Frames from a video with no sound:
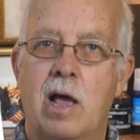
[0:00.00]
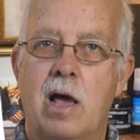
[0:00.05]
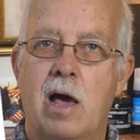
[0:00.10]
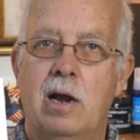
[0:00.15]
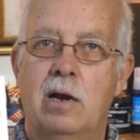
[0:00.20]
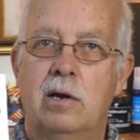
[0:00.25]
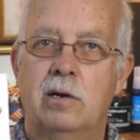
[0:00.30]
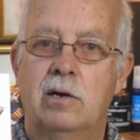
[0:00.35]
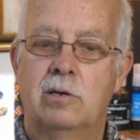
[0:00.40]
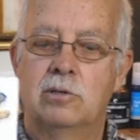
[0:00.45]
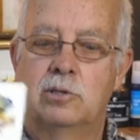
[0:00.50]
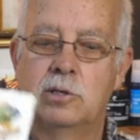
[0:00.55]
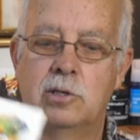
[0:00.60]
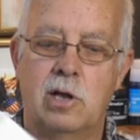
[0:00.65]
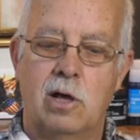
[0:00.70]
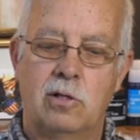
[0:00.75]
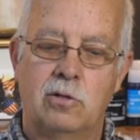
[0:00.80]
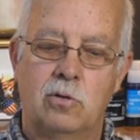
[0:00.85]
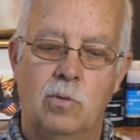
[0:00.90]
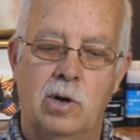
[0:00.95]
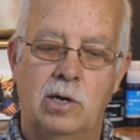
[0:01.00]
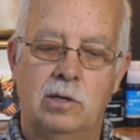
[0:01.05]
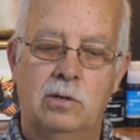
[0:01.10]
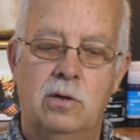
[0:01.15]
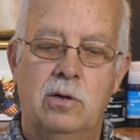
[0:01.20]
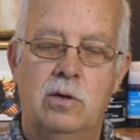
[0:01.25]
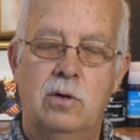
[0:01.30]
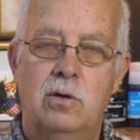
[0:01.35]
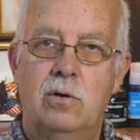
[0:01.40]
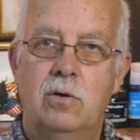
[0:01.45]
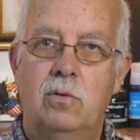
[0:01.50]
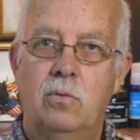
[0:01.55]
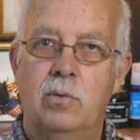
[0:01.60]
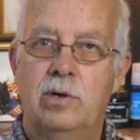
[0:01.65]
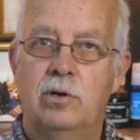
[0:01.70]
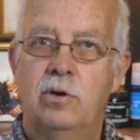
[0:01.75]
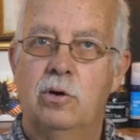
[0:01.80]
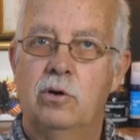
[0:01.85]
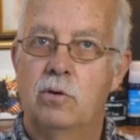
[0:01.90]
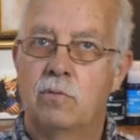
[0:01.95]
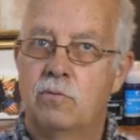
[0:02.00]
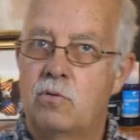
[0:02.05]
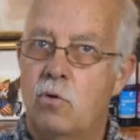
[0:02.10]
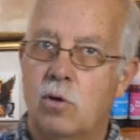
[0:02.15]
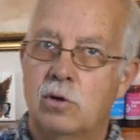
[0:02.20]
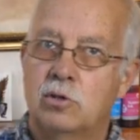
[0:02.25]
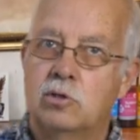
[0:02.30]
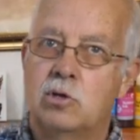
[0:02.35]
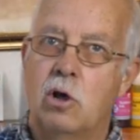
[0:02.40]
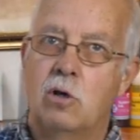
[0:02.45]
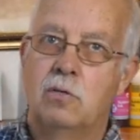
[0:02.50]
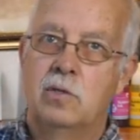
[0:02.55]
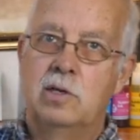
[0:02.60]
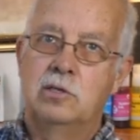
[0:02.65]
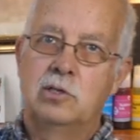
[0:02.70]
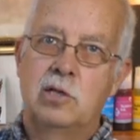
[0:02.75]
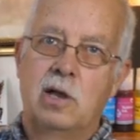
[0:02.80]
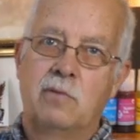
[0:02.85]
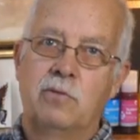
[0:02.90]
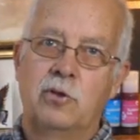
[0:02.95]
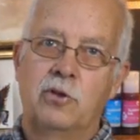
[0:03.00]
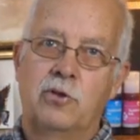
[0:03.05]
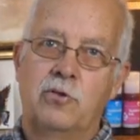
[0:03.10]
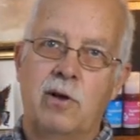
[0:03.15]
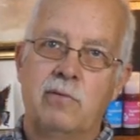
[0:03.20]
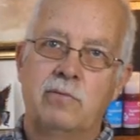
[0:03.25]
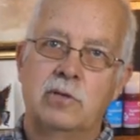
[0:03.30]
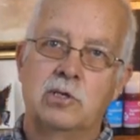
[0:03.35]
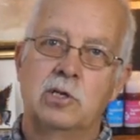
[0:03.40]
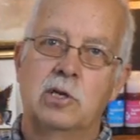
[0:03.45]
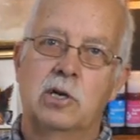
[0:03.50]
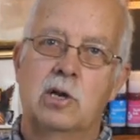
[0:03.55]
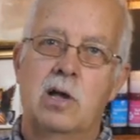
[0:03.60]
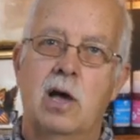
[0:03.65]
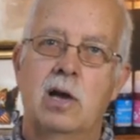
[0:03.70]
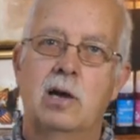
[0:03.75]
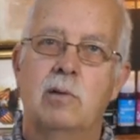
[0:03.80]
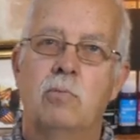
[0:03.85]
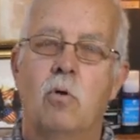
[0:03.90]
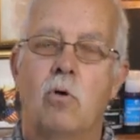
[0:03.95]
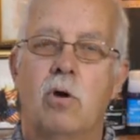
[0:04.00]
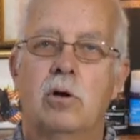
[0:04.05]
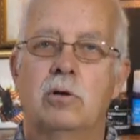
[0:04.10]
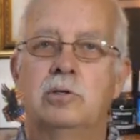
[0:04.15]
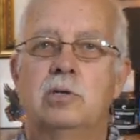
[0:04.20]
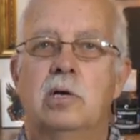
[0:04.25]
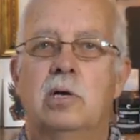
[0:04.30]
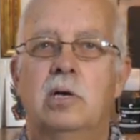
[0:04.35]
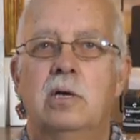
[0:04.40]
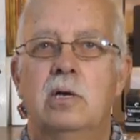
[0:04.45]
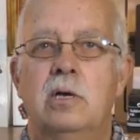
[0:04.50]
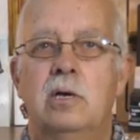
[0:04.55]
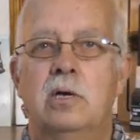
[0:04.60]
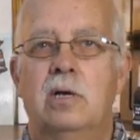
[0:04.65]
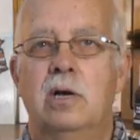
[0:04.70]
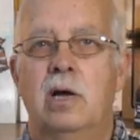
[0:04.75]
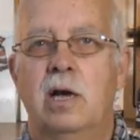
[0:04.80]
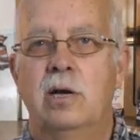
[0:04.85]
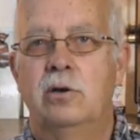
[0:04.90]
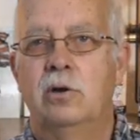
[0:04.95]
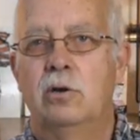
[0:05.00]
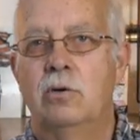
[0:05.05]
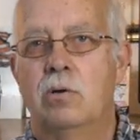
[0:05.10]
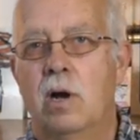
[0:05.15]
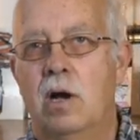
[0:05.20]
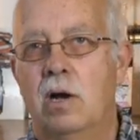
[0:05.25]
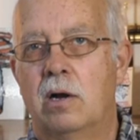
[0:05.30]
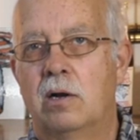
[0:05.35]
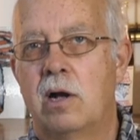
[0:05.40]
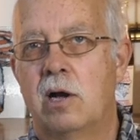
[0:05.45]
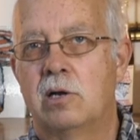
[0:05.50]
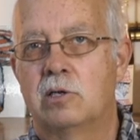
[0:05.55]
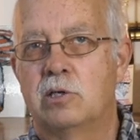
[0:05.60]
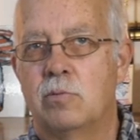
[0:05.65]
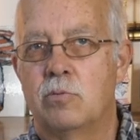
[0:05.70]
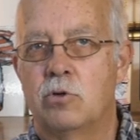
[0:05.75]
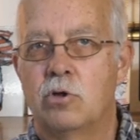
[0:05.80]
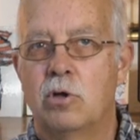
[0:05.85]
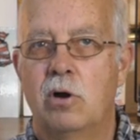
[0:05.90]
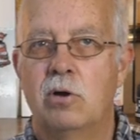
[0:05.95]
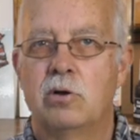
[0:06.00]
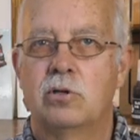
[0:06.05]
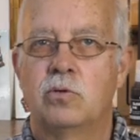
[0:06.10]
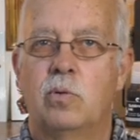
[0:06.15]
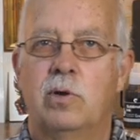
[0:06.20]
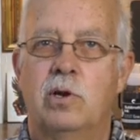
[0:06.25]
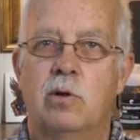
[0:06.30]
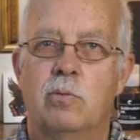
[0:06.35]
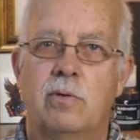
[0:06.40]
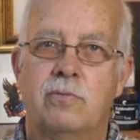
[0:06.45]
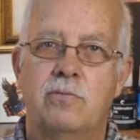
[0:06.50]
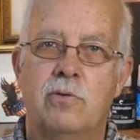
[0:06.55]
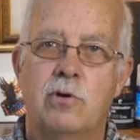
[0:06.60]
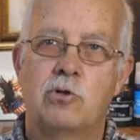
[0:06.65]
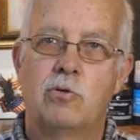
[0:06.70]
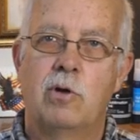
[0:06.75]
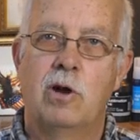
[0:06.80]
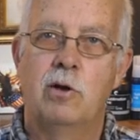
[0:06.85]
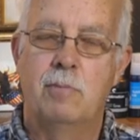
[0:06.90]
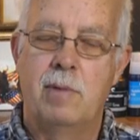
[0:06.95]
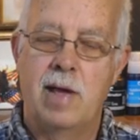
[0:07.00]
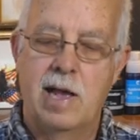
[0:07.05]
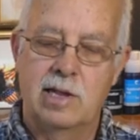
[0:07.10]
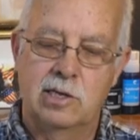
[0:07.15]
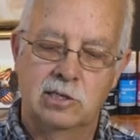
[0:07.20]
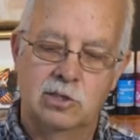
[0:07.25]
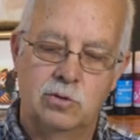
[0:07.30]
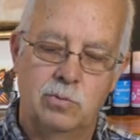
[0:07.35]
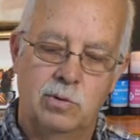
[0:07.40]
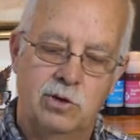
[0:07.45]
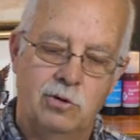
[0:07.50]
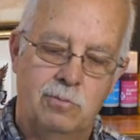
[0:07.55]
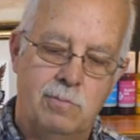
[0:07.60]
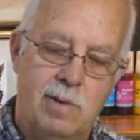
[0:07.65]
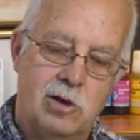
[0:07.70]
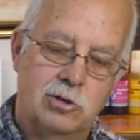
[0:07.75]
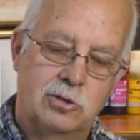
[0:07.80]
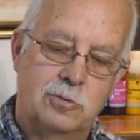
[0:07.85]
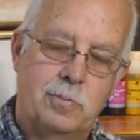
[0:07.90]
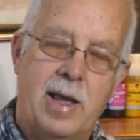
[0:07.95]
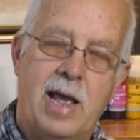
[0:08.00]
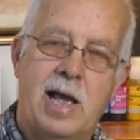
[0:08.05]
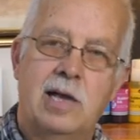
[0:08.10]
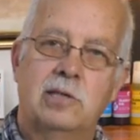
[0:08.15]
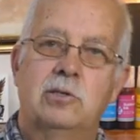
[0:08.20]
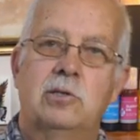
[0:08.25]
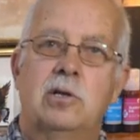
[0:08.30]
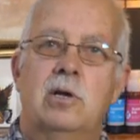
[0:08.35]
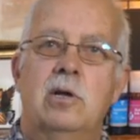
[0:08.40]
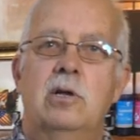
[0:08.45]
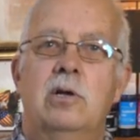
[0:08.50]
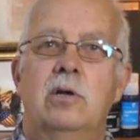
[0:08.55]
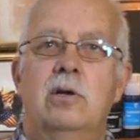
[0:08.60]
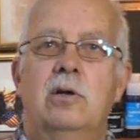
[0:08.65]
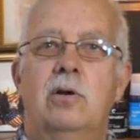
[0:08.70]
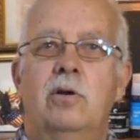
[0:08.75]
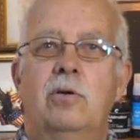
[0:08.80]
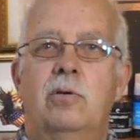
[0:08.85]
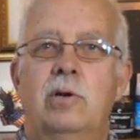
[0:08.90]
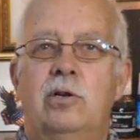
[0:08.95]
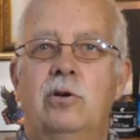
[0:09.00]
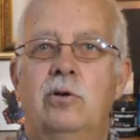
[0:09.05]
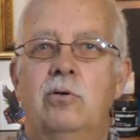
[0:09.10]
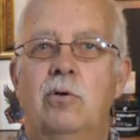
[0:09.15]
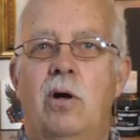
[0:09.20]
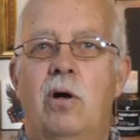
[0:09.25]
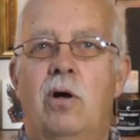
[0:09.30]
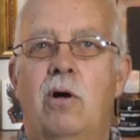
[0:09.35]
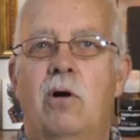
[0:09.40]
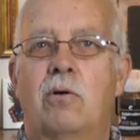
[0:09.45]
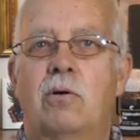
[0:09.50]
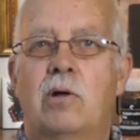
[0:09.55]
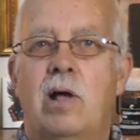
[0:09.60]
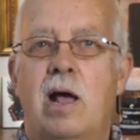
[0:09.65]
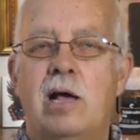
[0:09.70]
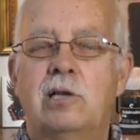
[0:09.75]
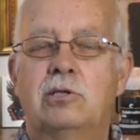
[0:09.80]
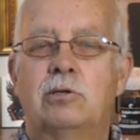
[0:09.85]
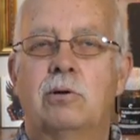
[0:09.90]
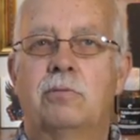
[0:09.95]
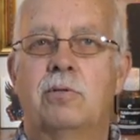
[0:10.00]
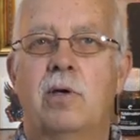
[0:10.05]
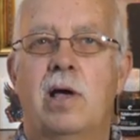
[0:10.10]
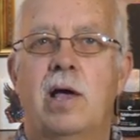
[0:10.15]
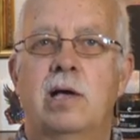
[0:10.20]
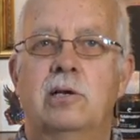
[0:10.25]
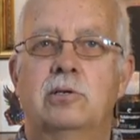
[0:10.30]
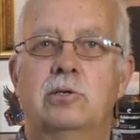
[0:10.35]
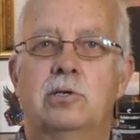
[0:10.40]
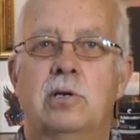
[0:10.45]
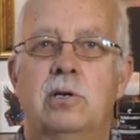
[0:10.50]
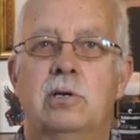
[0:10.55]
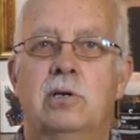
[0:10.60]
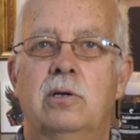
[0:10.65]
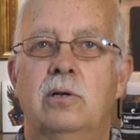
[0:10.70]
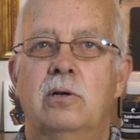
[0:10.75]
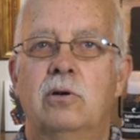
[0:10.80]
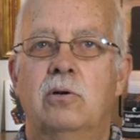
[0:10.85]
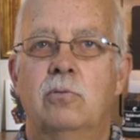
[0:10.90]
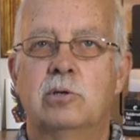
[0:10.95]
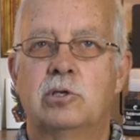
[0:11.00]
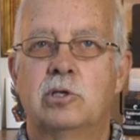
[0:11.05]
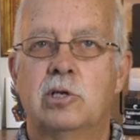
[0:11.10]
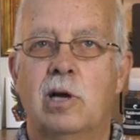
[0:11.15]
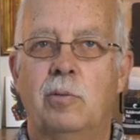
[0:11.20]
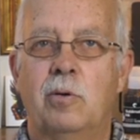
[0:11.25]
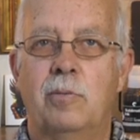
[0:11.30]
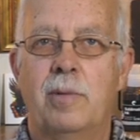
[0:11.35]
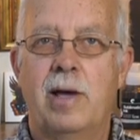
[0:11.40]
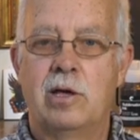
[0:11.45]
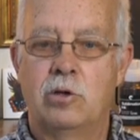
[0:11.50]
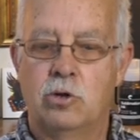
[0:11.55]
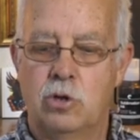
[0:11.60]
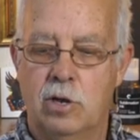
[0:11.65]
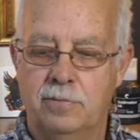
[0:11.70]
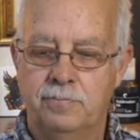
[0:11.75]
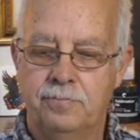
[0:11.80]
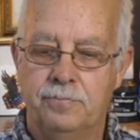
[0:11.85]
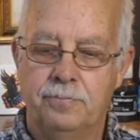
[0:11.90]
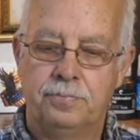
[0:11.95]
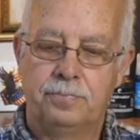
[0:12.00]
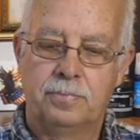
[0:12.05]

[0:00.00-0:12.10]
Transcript: on it. Here's another one. We do, of course, all these different trivets and cutting boards. I do custom shirts, we do refrigerator magnets, we do mouse pads, we do all kinds of things with sublimation.